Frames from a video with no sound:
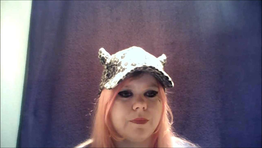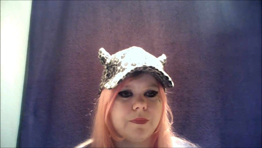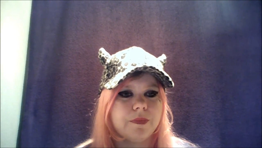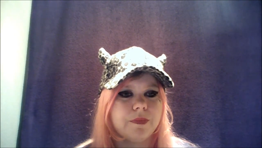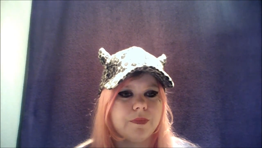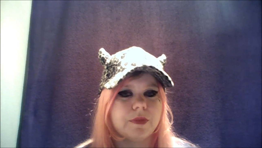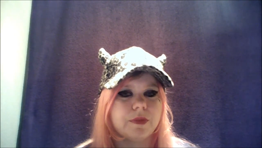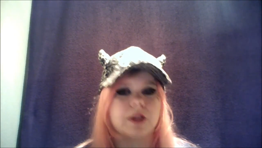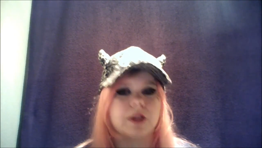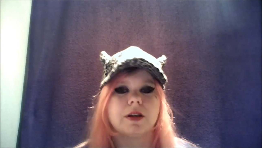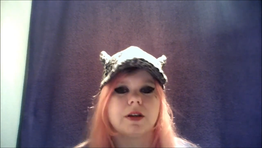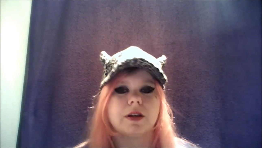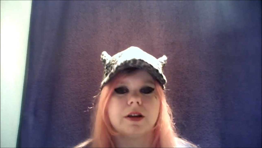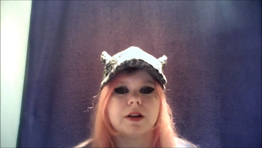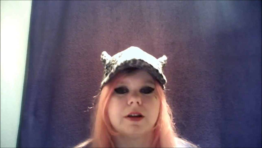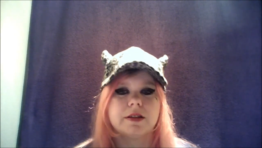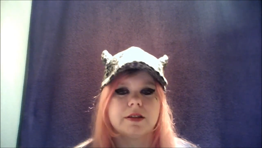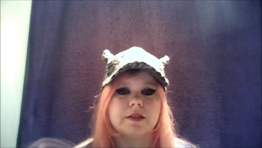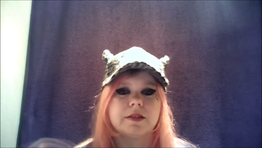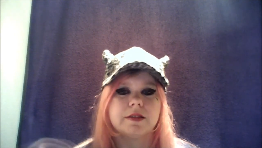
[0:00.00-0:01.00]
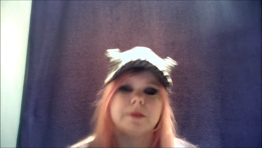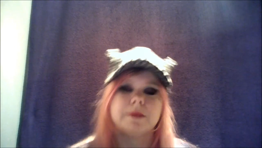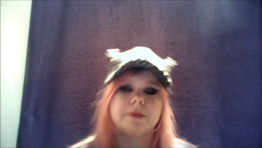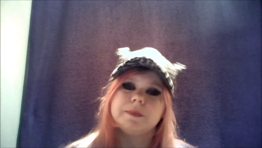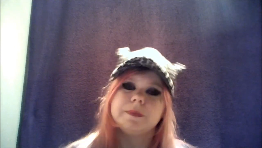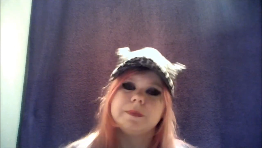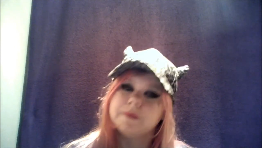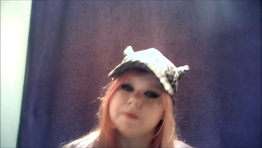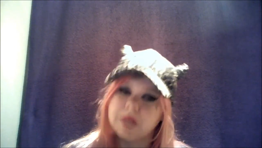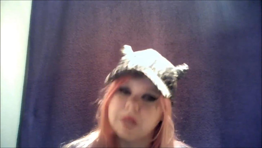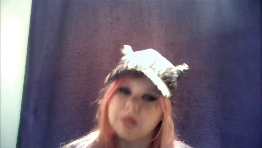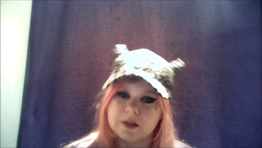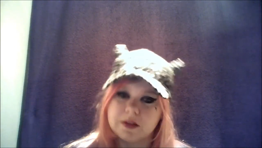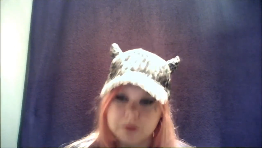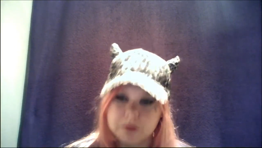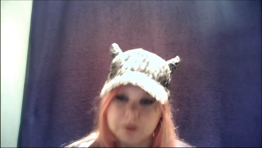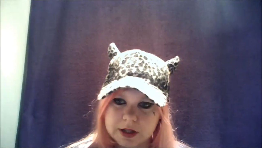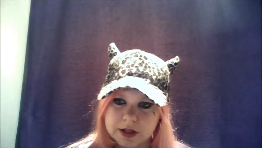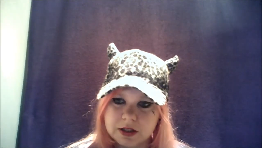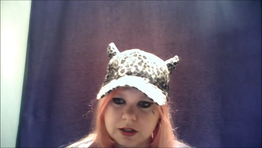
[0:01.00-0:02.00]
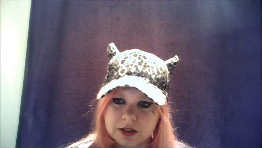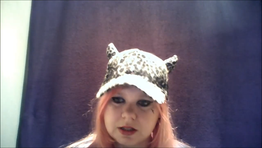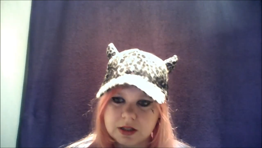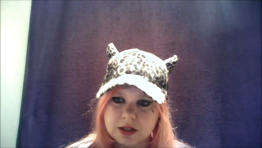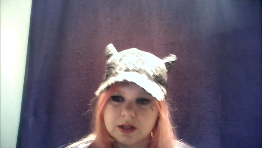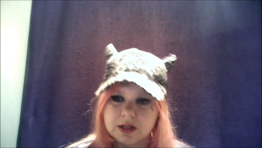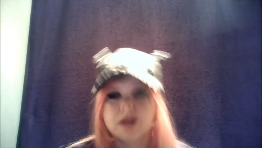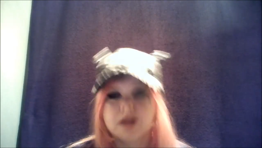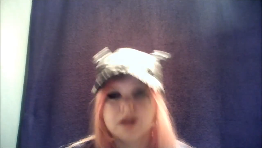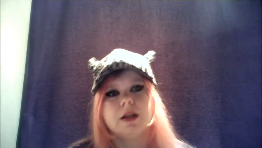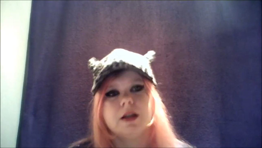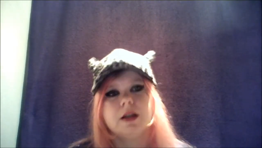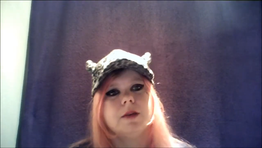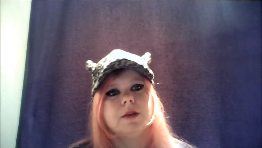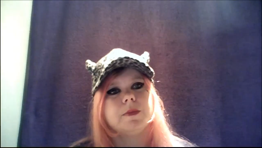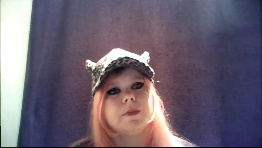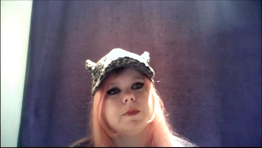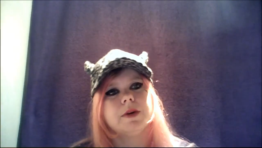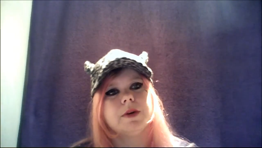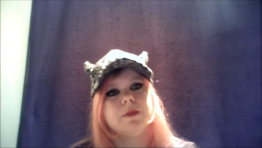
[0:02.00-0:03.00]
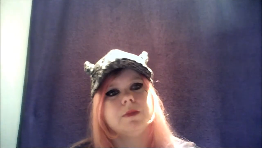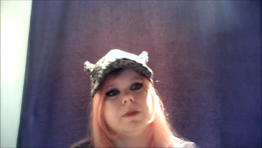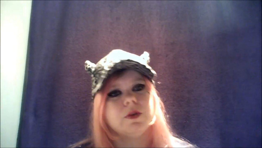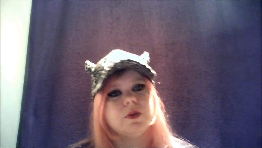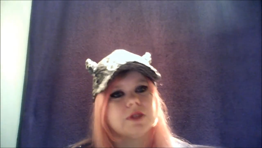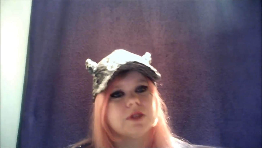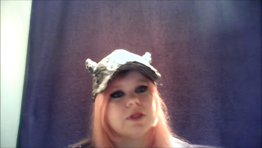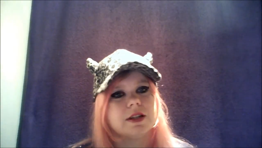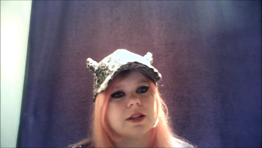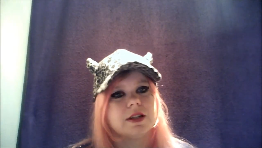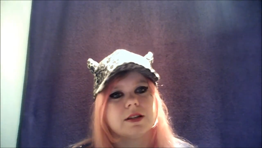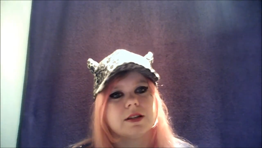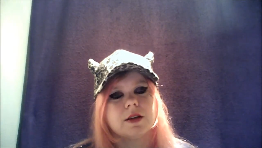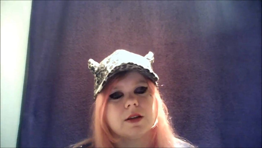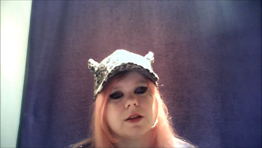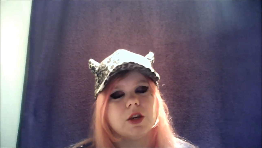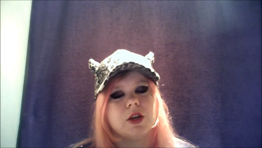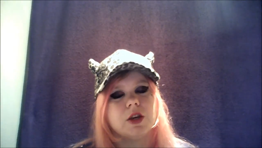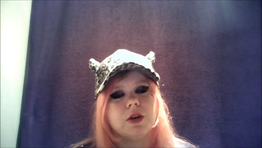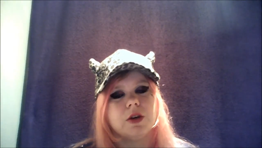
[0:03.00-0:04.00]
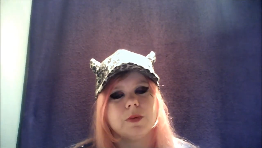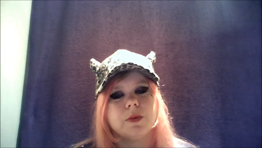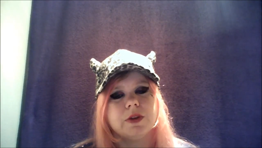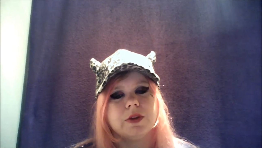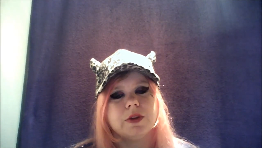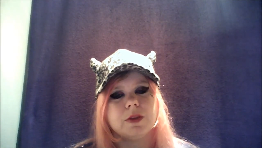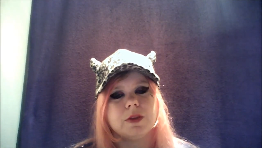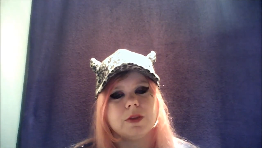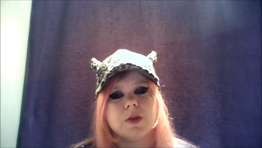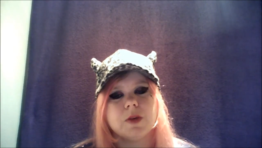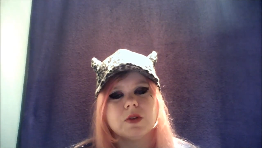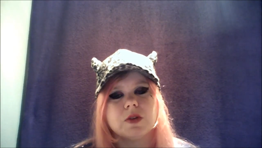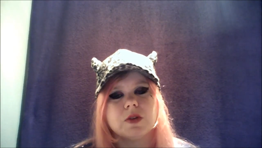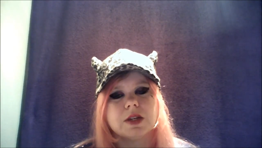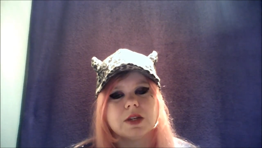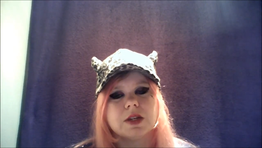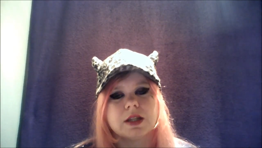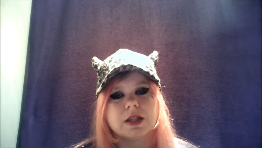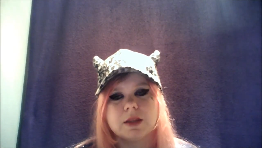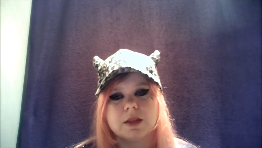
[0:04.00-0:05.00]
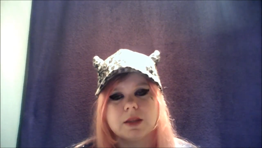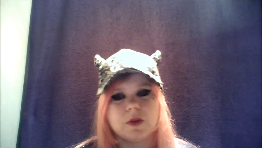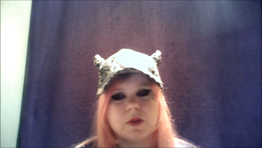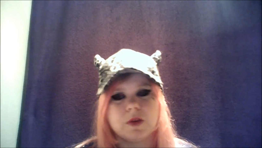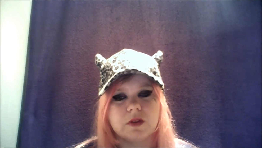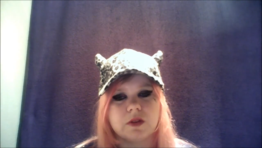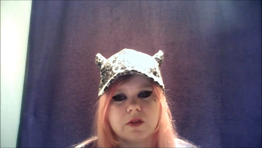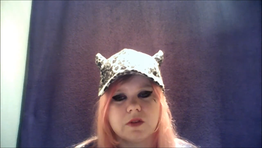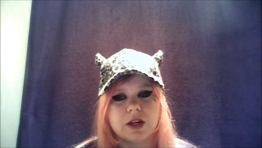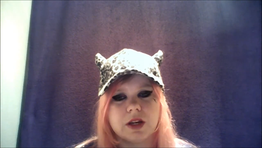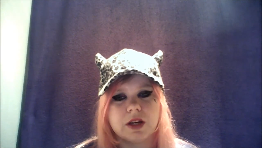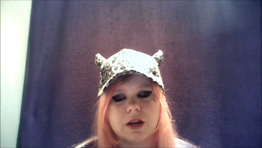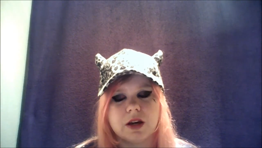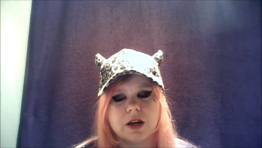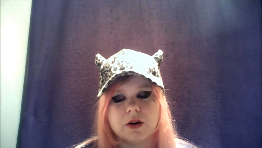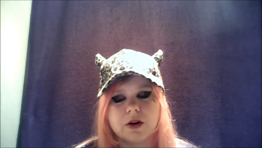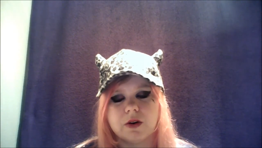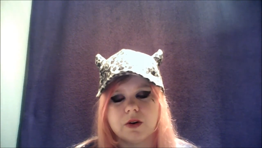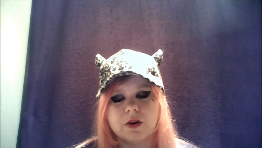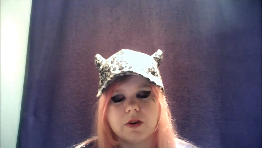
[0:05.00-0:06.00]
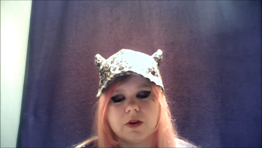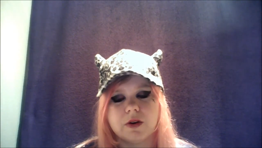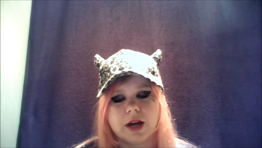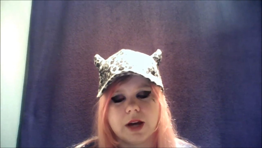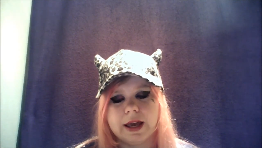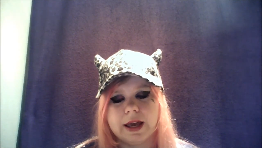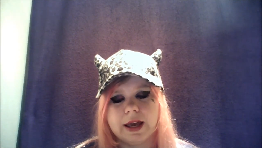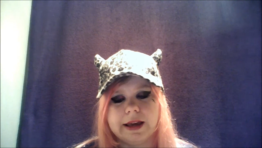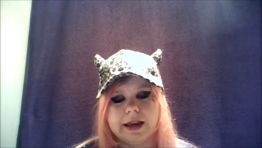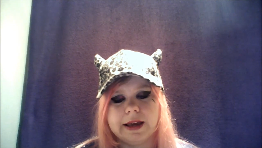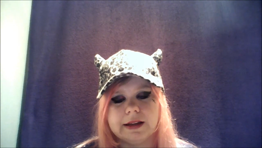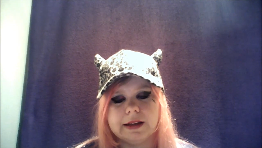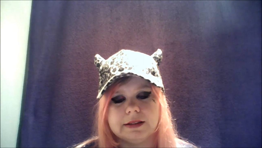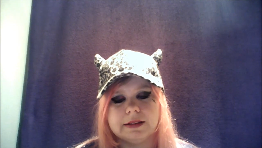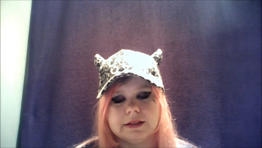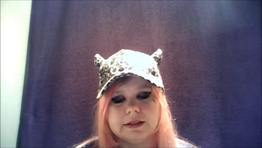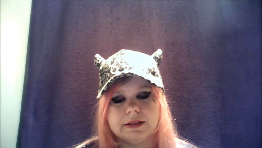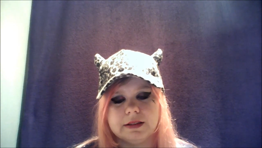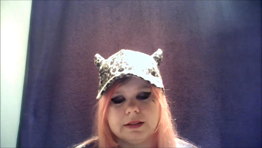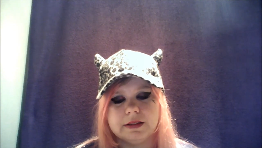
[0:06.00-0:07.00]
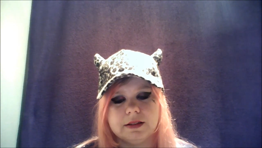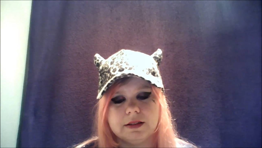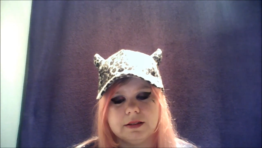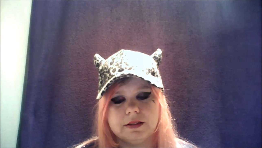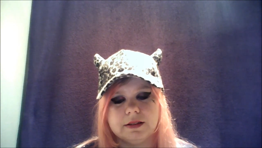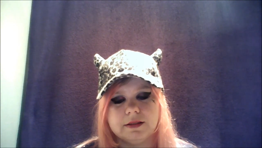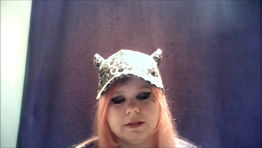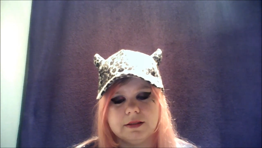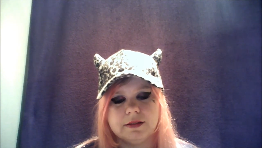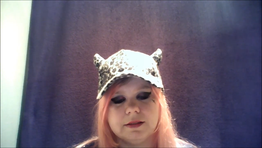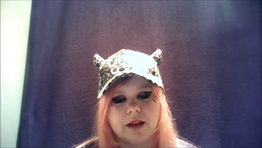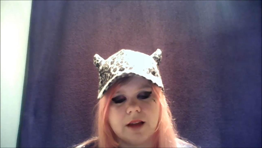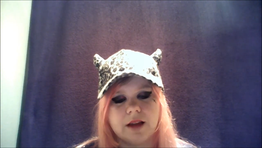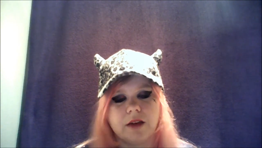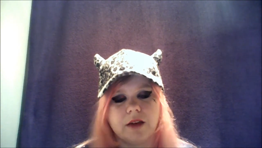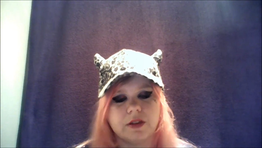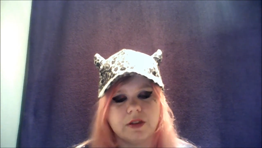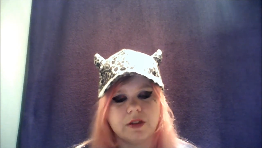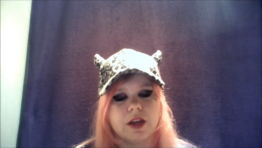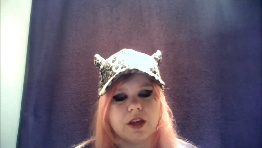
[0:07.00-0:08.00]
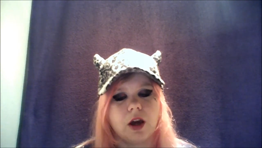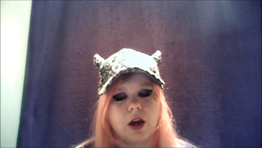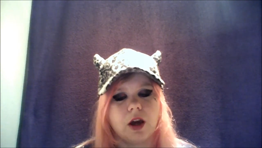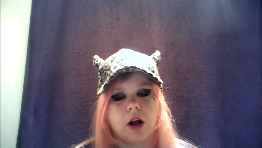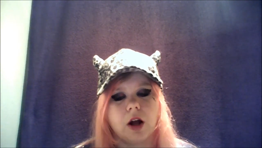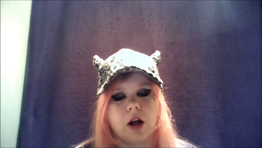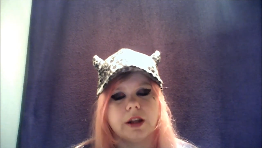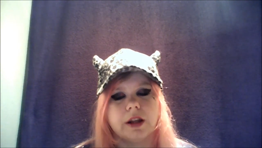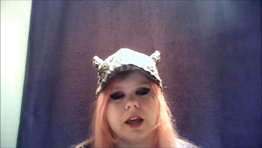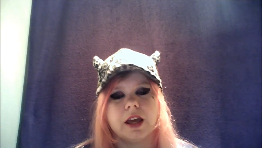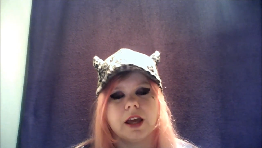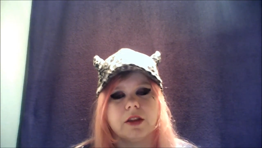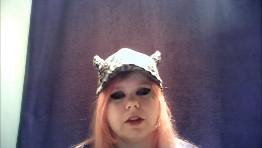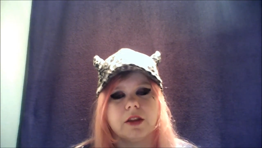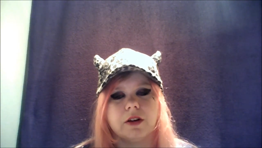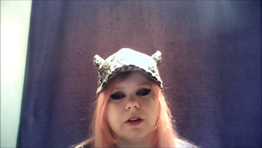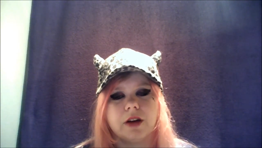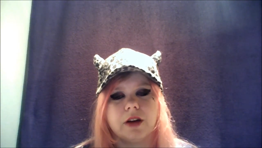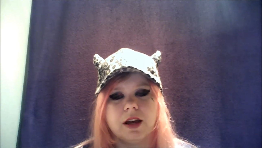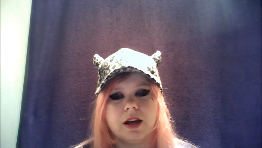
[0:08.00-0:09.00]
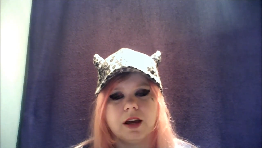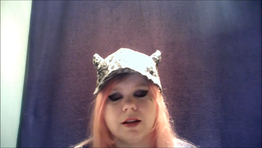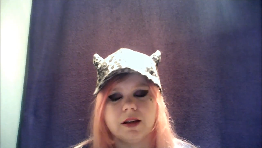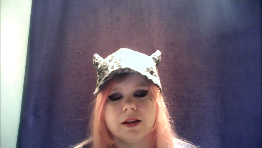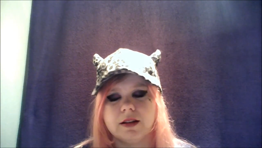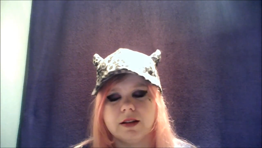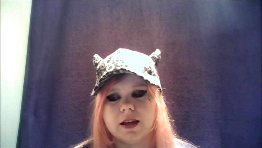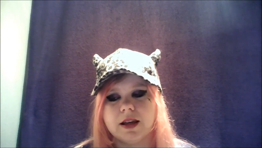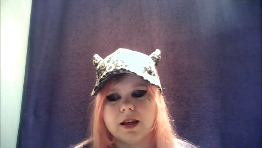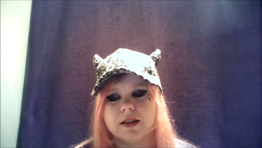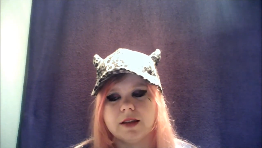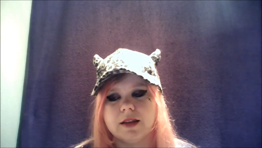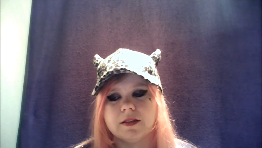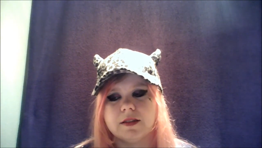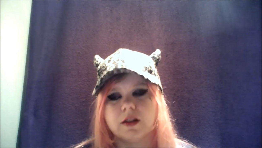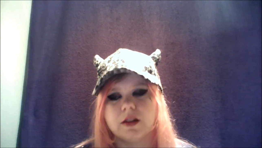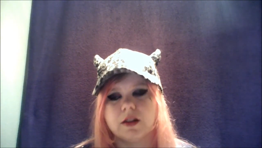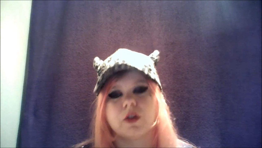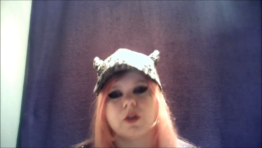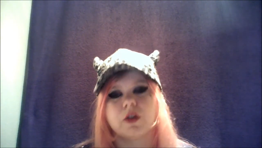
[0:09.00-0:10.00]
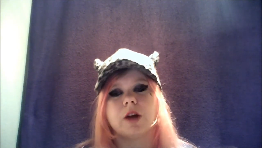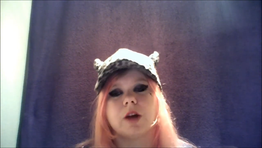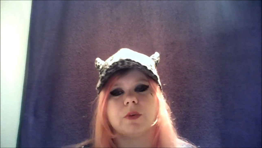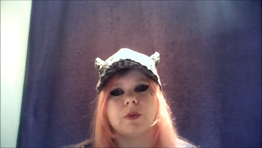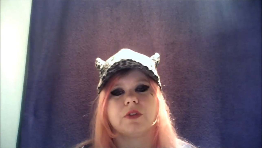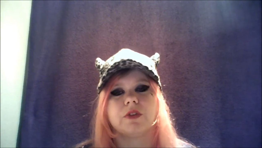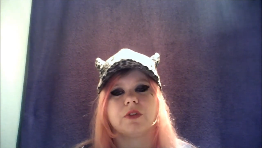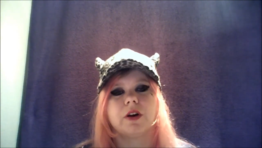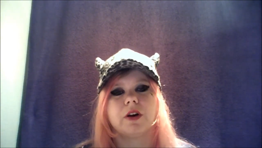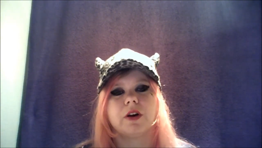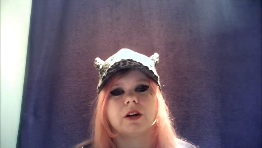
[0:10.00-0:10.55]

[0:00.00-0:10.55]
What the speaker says: The lyrics, not so much, but music, you put the music video, and everything all together, and it's an incredible song.